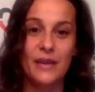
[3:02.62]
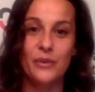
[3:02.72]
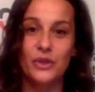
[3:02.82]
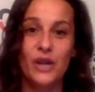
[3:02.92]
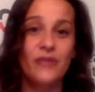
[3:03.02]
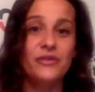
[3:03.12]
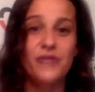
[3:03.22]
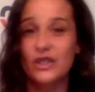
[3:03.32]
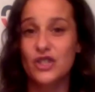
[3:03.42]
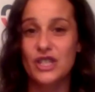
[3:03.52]
were not
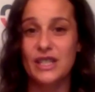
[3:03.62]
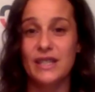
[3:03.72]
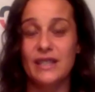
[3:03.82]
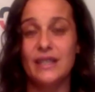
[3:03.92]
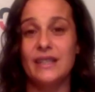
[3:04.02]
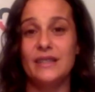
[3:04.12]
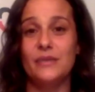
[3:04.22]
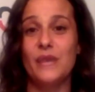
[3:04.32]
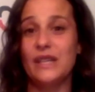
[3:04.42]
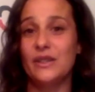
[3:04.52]
functioning in
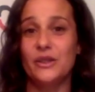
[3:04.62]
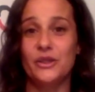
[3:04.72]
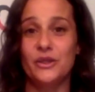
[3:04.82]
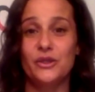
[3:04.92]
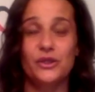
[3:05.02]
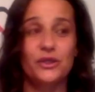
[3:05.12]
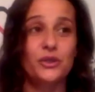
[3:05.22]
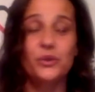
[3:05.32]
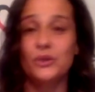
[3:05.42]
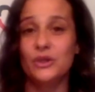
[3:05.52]
regular
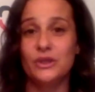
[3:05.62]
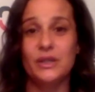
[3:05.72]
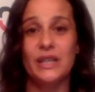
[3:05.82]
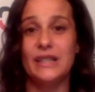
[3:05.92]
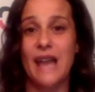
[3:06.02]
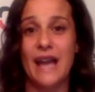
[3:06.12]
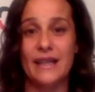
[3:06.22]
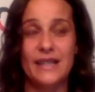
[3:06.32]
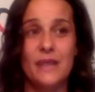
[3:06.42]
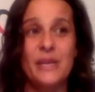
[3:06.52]
schools and
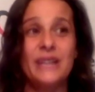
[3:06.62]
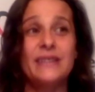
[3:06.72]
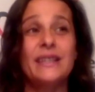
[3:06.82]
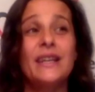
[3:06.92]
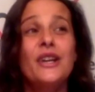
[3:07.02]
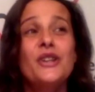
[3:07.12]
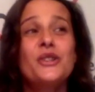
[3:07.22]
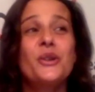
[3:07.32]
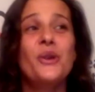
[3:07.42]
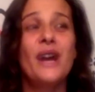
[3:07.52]
academics.
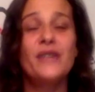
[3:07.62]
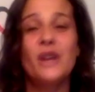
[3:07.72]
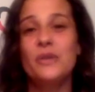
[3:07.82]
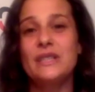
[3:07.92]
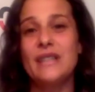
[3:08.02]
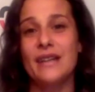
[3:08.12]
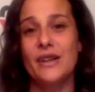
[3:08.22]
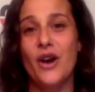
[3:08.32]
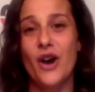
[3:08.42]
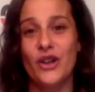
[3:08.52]
So I've always had a
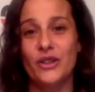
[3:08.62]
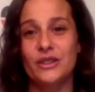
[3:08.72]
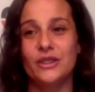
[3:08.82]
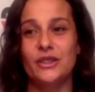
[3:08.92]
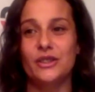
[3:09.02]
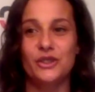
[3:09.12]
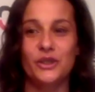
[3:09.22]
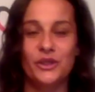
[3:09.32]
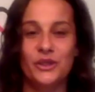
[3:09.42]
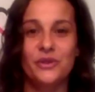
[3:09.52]
heart to
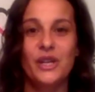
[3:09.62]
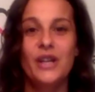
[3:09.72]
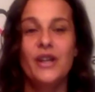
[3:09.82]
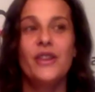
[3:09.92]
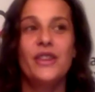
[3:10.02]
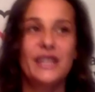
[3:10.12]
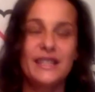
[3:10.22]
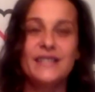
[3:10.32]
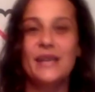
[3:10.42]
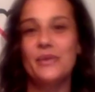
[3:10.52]
serve the
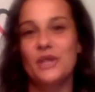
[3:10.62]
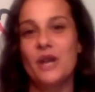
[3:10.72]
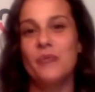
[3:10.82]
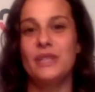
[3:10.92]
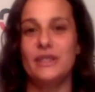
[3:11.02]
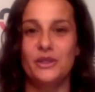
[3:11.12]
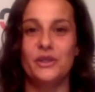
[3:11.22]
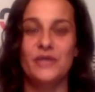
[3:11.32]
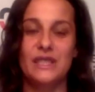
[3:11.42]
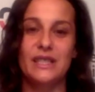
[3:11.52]
kids that were not being
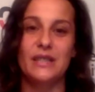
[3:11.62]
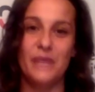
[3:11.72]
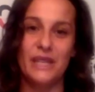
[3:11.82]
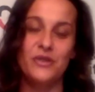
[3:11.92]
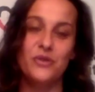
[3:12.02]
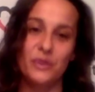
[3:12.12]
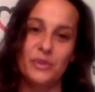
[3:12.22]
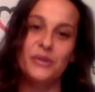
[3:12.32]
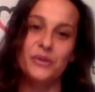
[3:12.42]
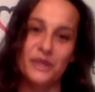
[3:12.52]
serviced in a mainstream school.